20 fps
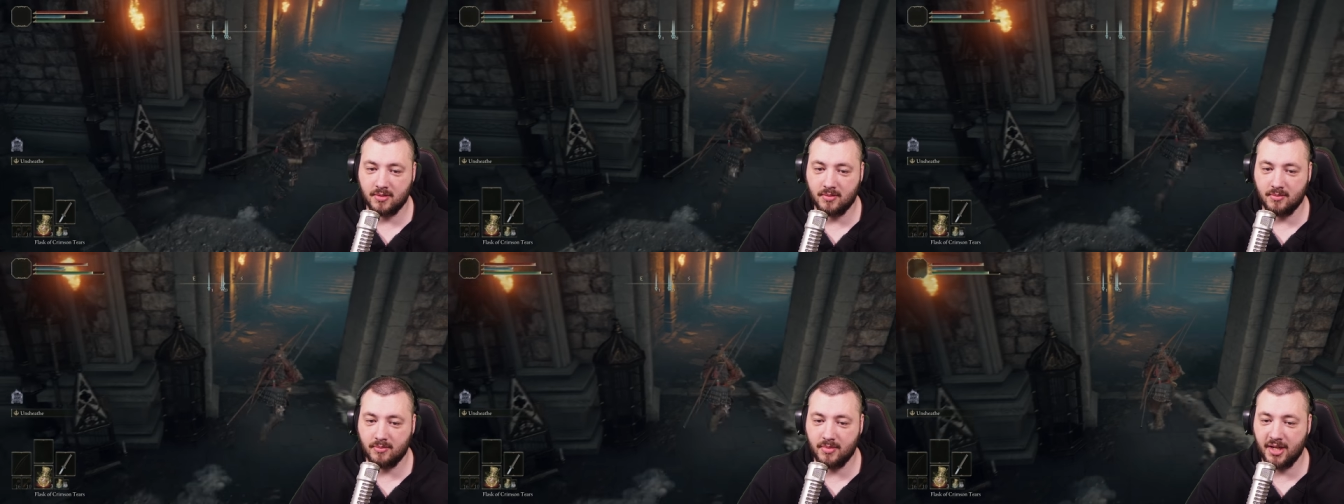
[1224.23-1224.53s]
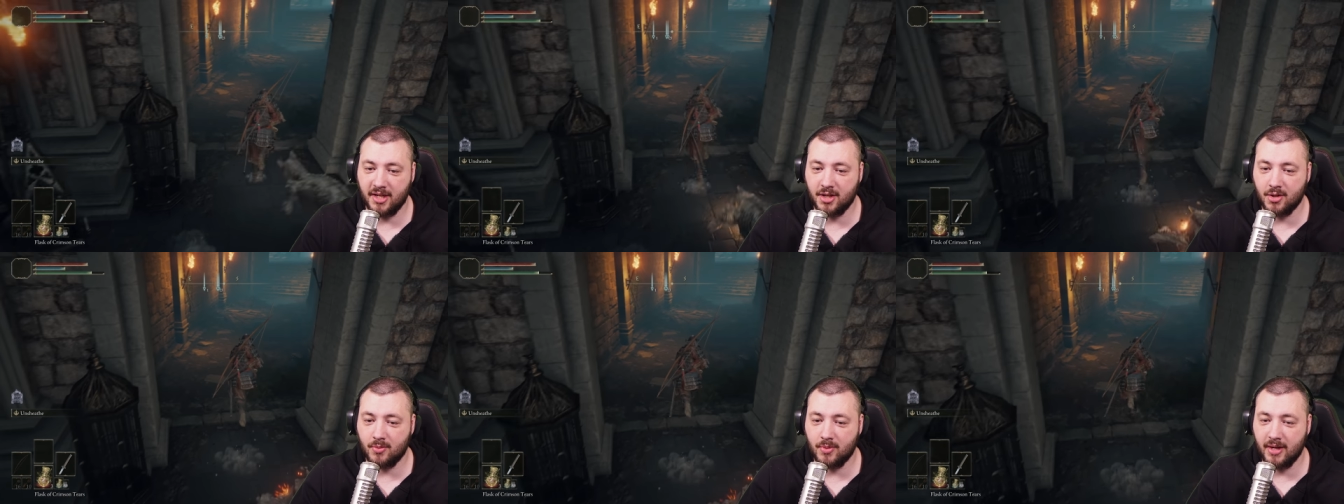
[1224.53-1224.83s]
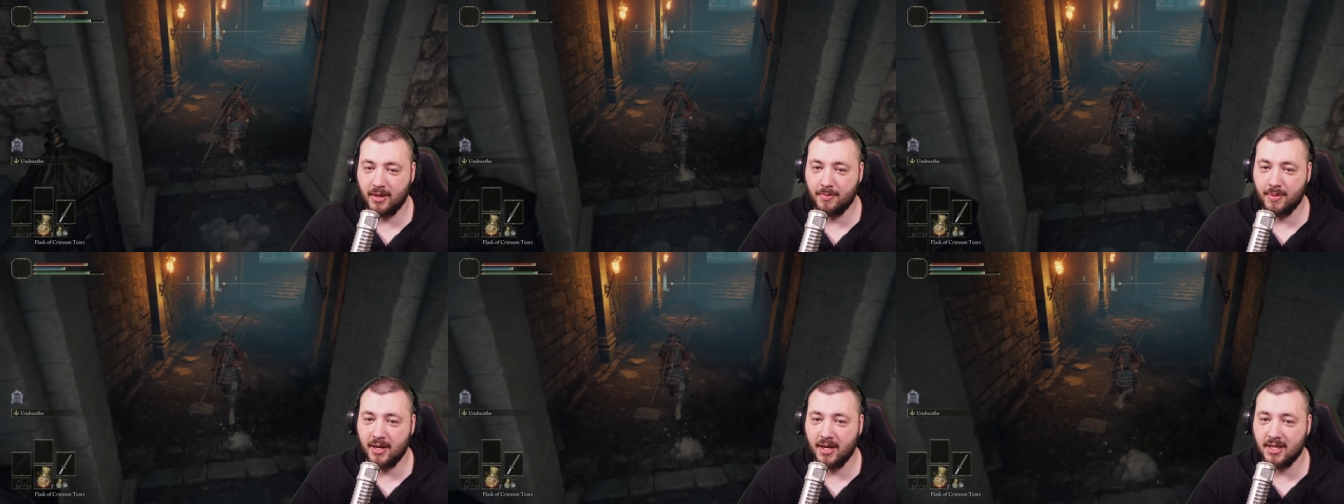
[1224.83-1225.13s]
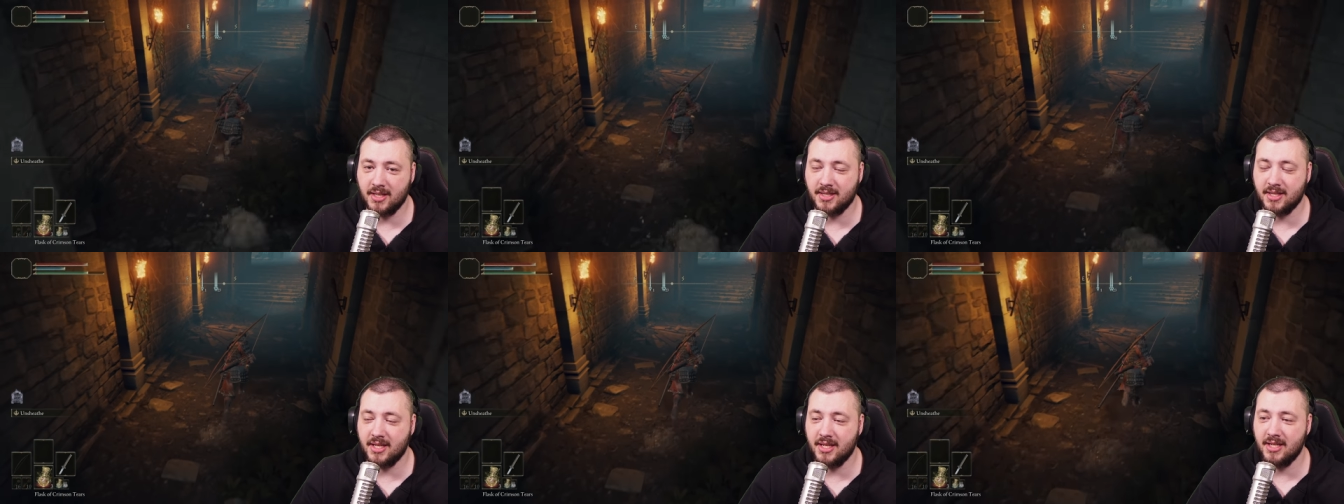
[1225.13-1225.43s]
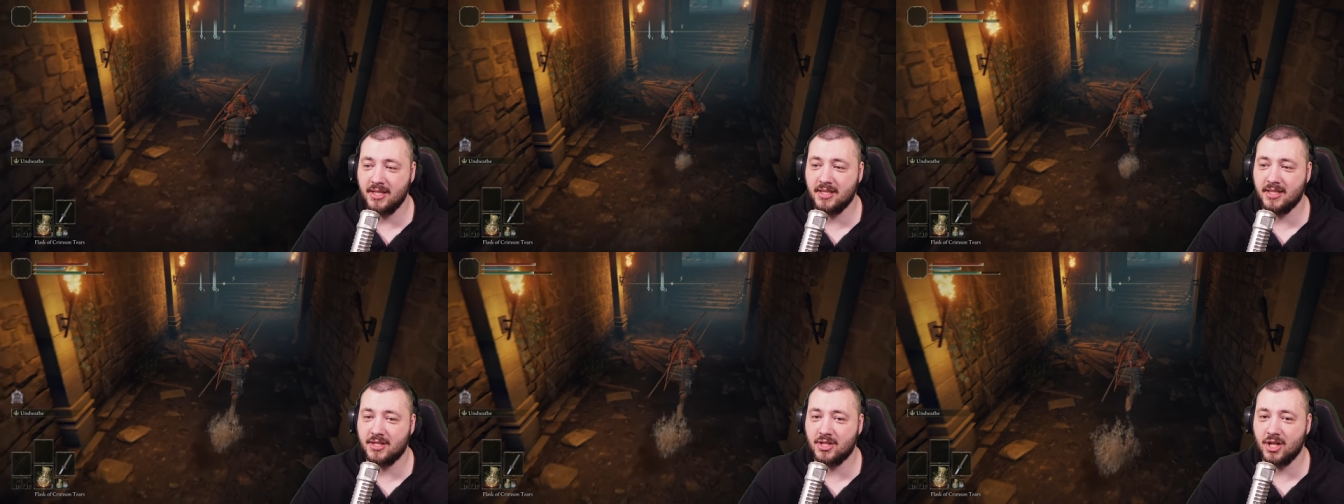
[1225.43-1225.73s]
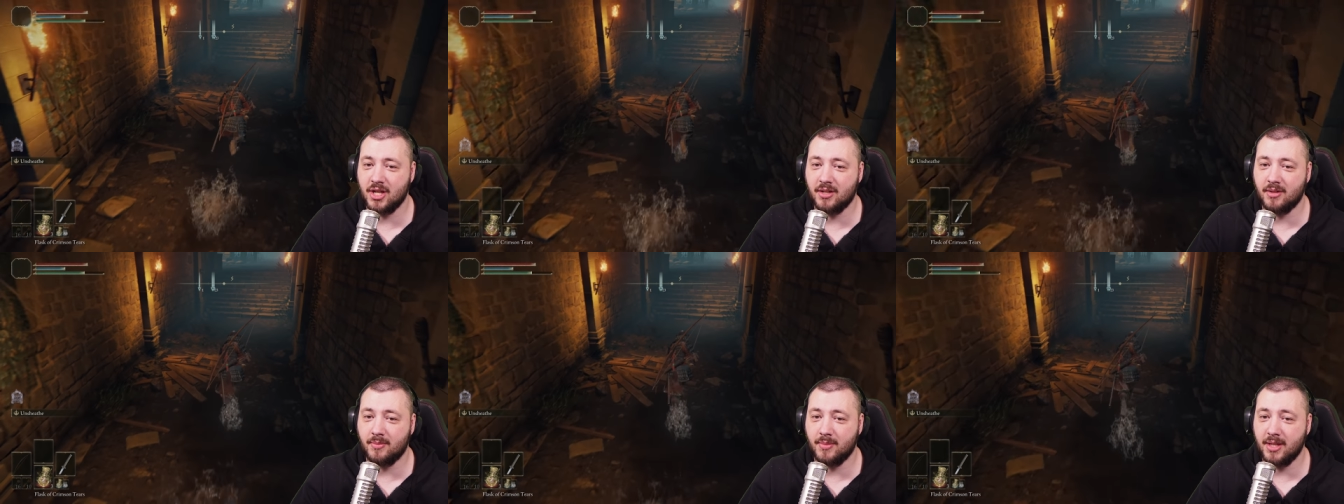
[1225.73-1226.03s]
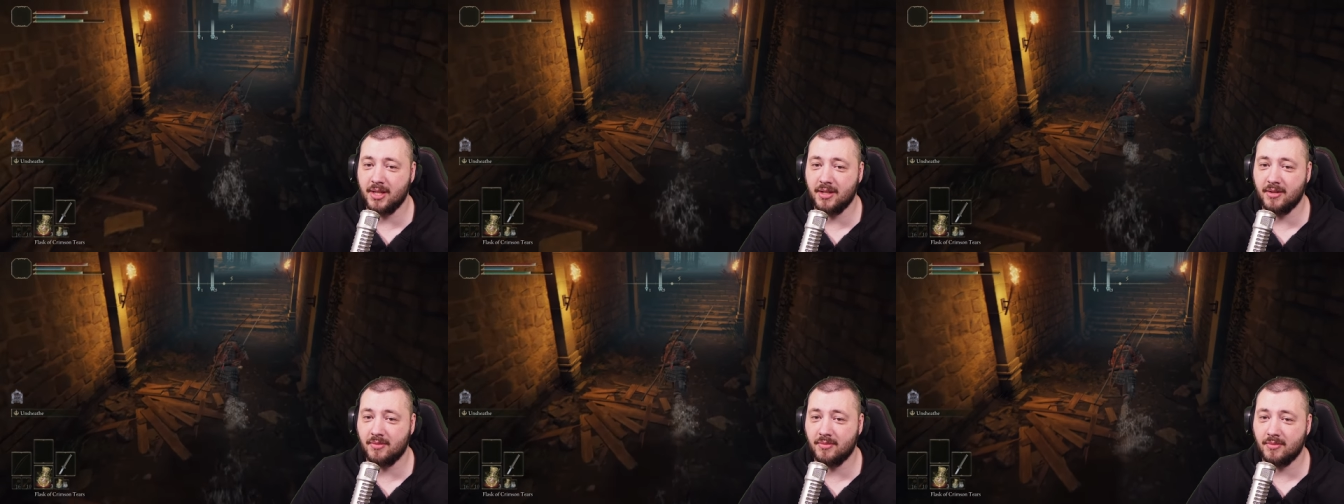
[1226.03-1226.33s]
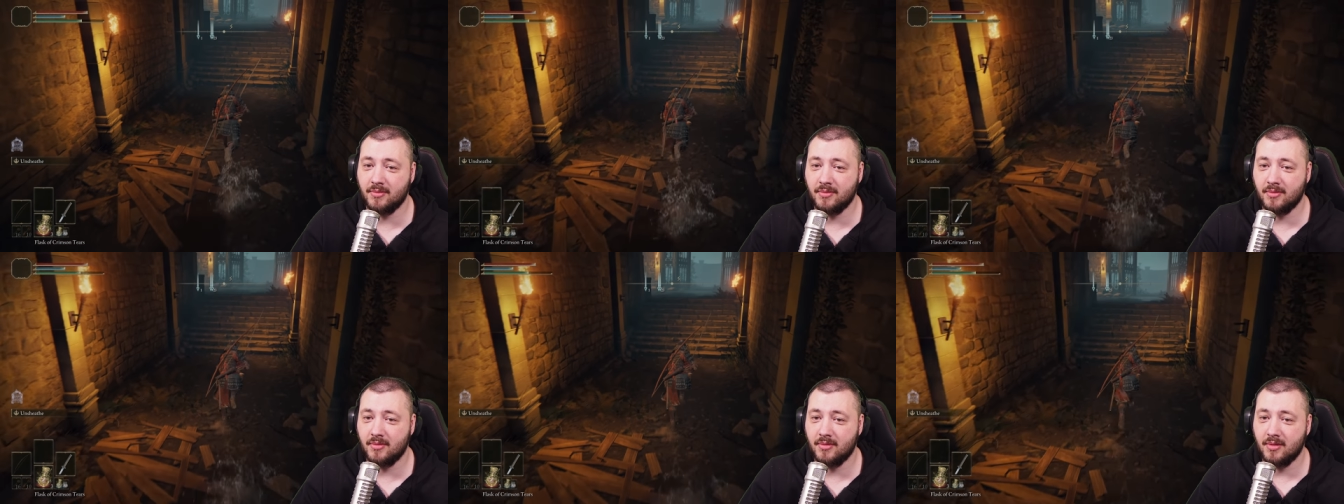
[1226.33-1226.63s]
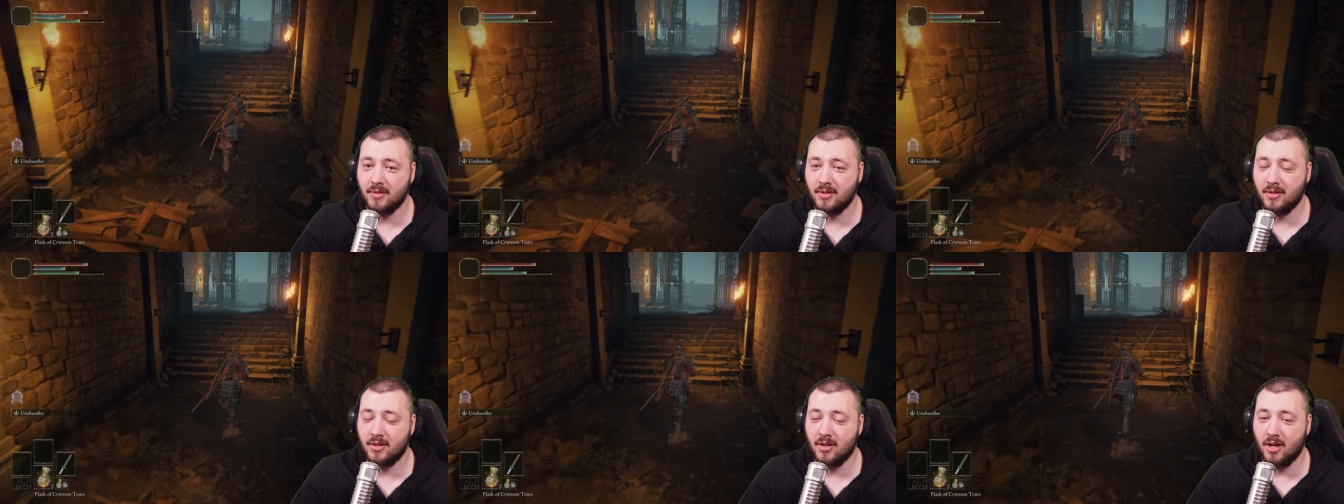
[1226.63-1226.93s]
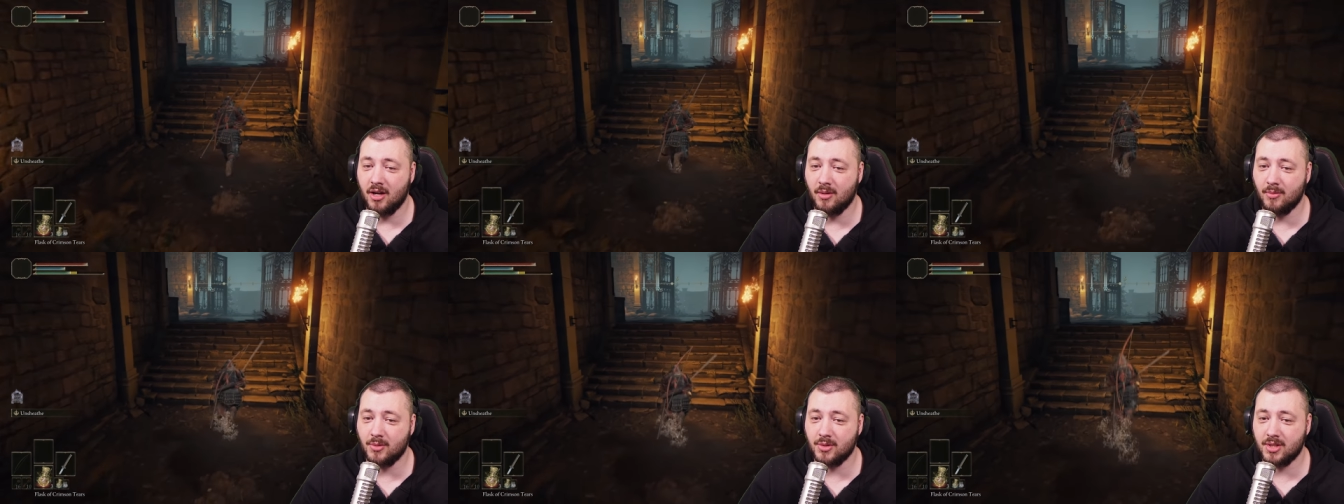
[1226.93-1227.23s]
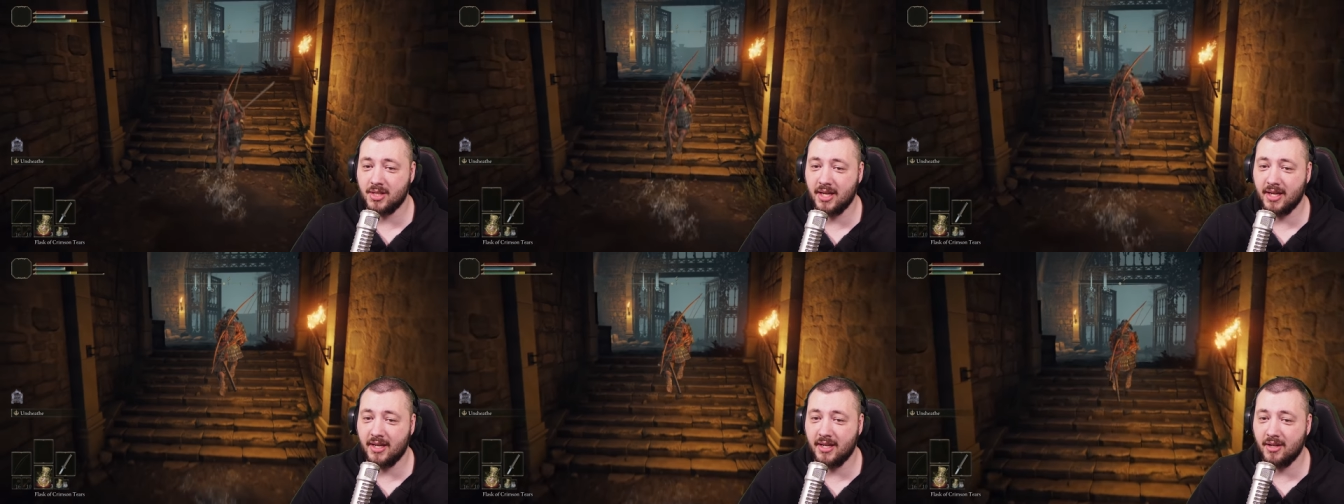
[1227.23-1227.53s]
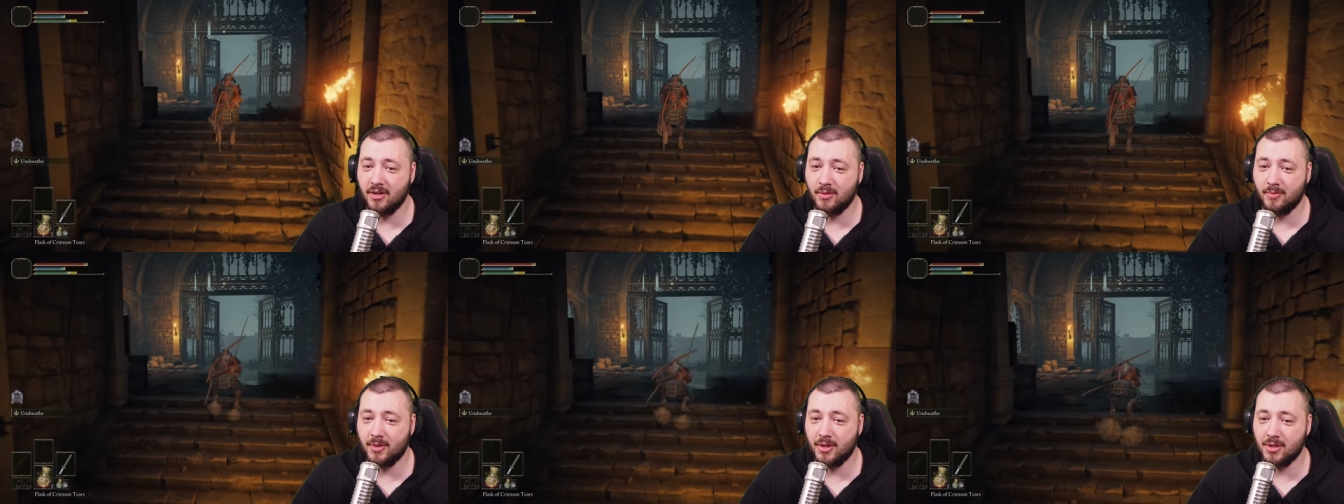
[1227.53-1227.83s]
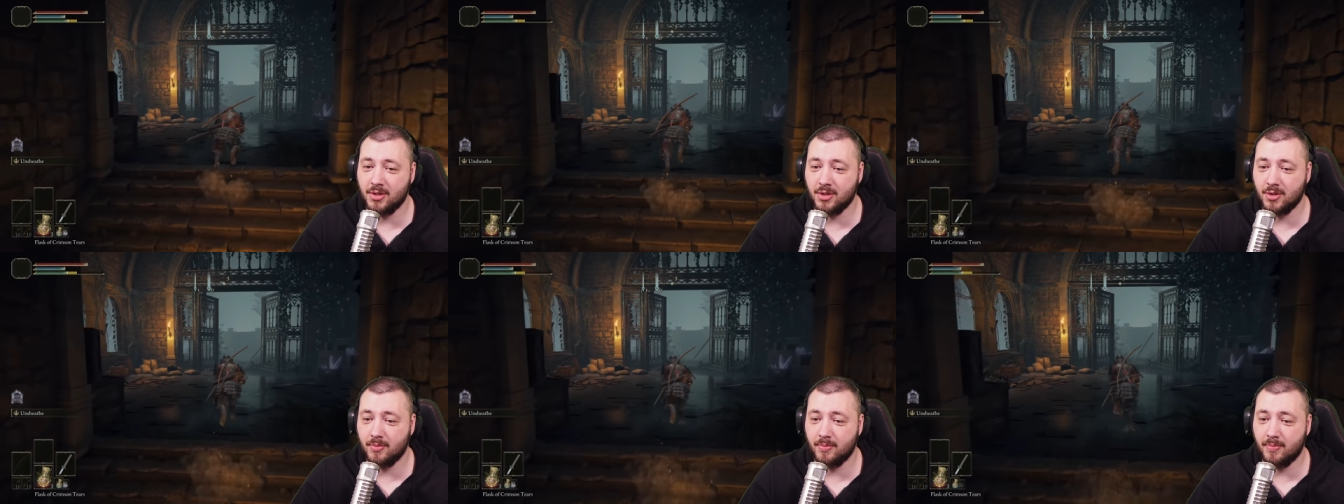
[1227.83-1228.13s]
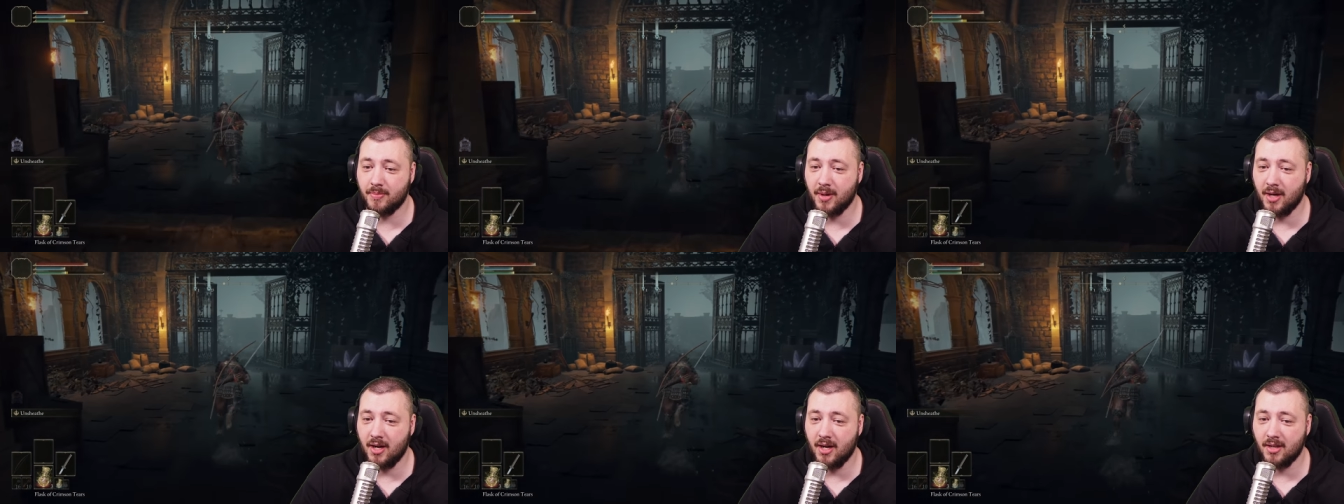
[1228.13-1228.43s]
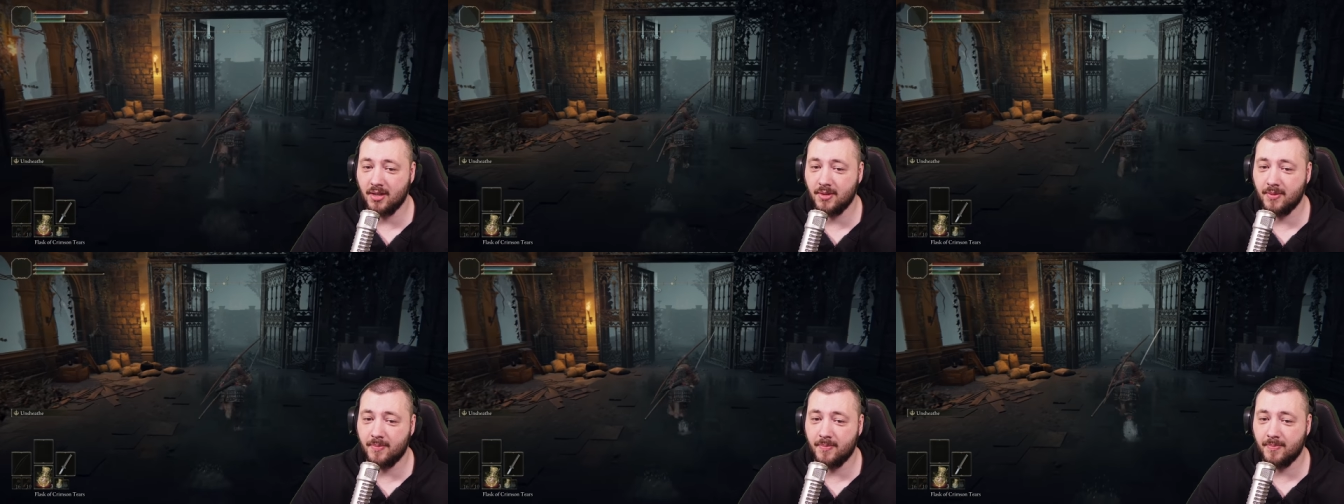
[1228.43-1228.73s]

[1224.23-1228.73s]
Make your way past these gentlemen. Almost get killed because you're a bot.